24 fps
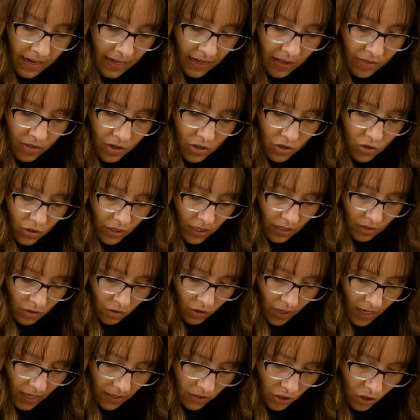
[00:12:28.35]
And then you can
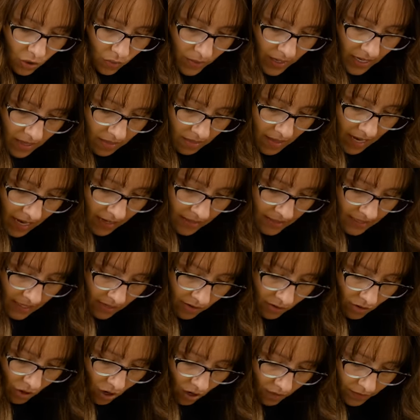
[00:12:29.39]
graduate that
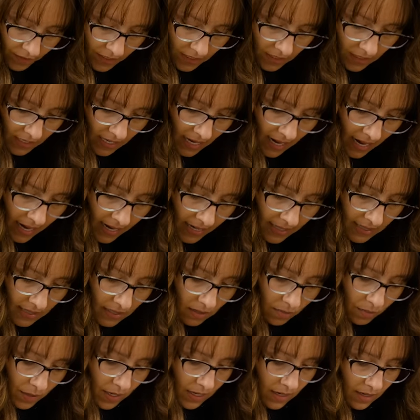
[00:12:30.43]
down obviously as
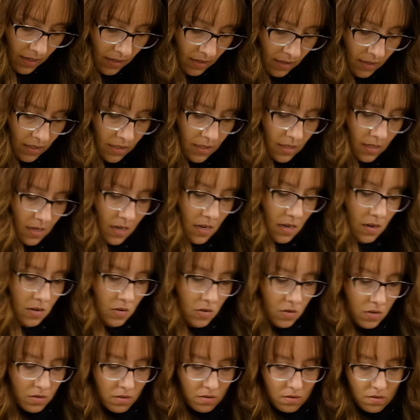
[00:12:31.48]
it begins to
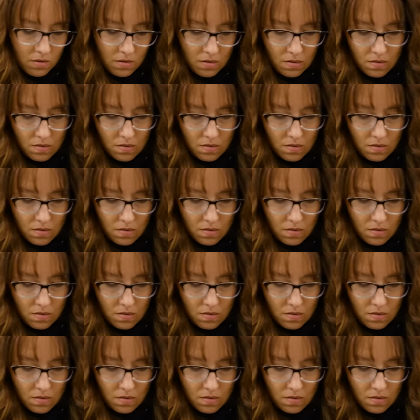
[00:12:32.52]
heal.